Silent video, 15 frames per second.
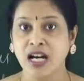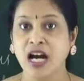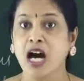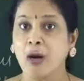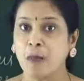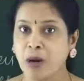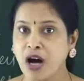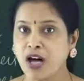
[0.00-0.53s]

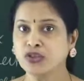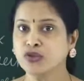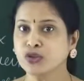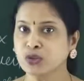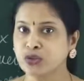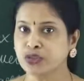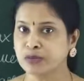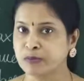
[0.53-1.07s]
Among
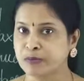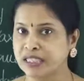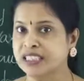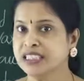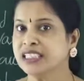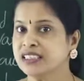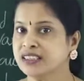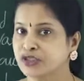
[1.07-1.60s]
those
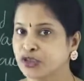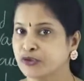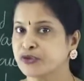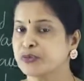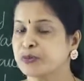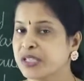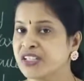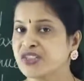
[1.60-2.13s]
millions of
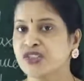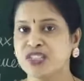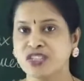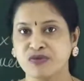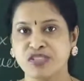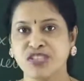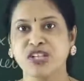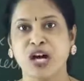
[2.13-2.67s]
species
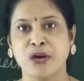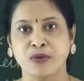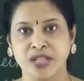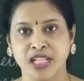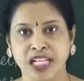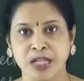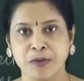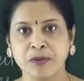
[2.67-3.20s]
which have
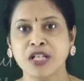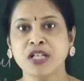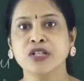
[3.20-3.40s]
named,